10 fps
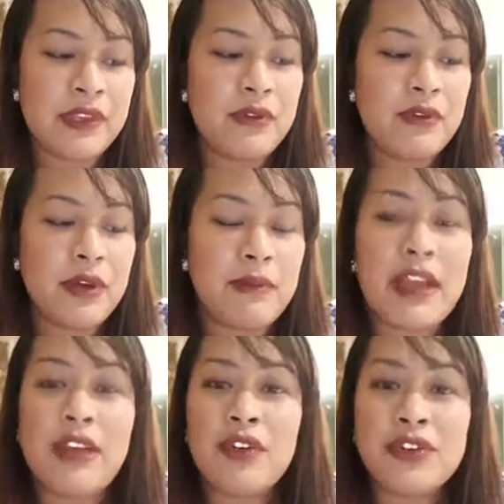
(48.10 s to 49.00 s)
Well, my
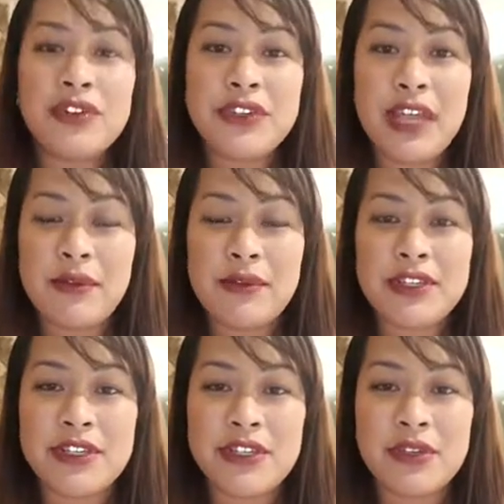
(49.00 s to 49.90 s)
goal today
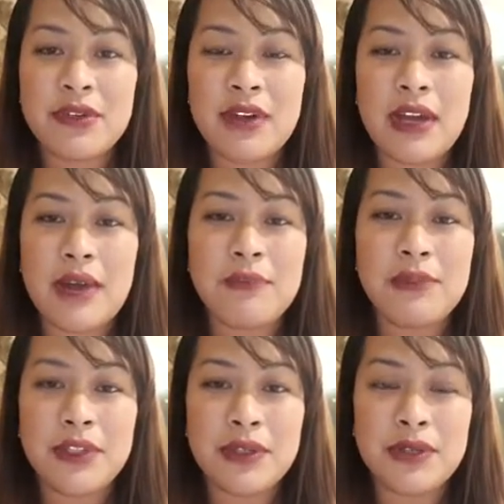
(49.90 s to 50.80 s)
was to
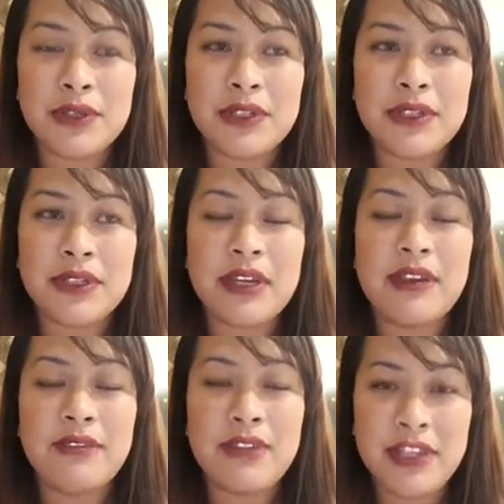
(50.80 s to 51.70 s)
upload
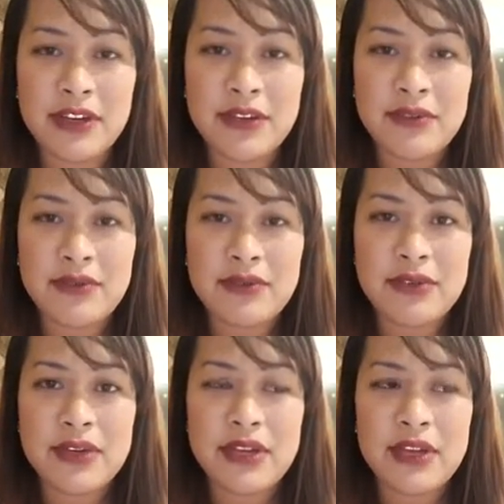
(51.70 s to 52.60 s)
a video
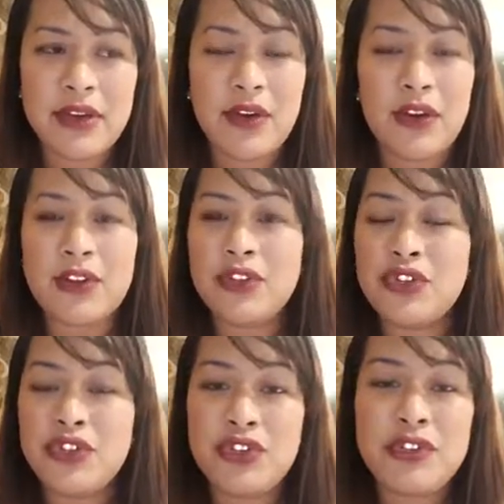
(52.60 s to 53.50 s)
or to
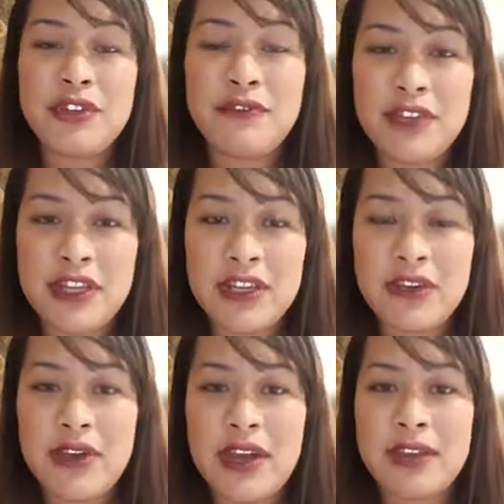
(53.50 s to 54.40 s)
shoot a
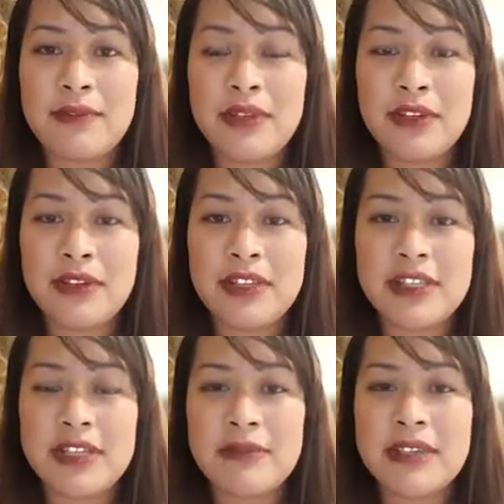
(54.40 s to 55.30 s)
video and upload it
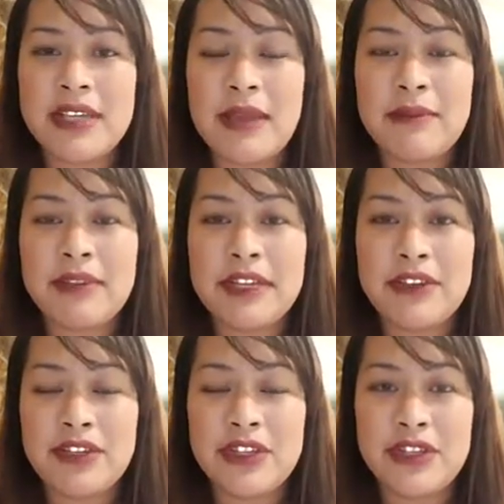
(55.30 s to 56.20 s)
sometime
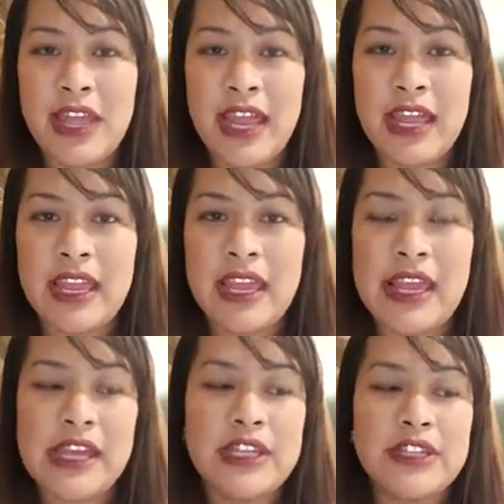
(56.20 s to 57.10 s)
later today.
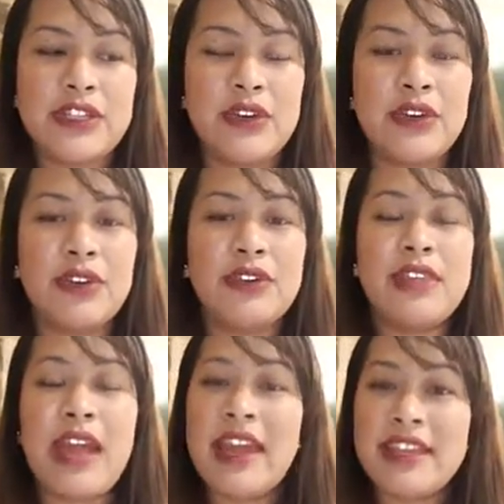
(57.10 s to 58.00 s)
So
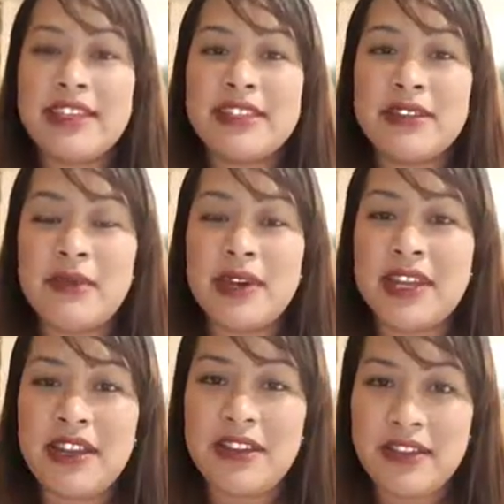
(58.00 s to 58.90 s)
that is the one
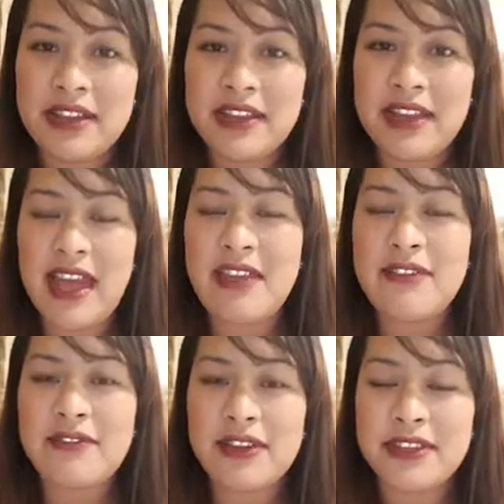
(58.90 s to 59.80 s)
area that I
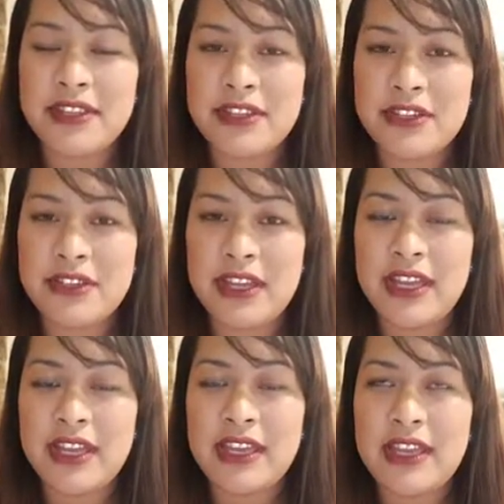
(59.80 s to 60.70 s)
failed in
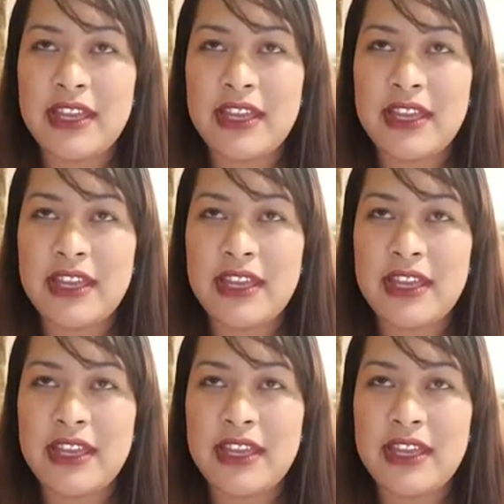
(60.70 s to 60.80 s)
today.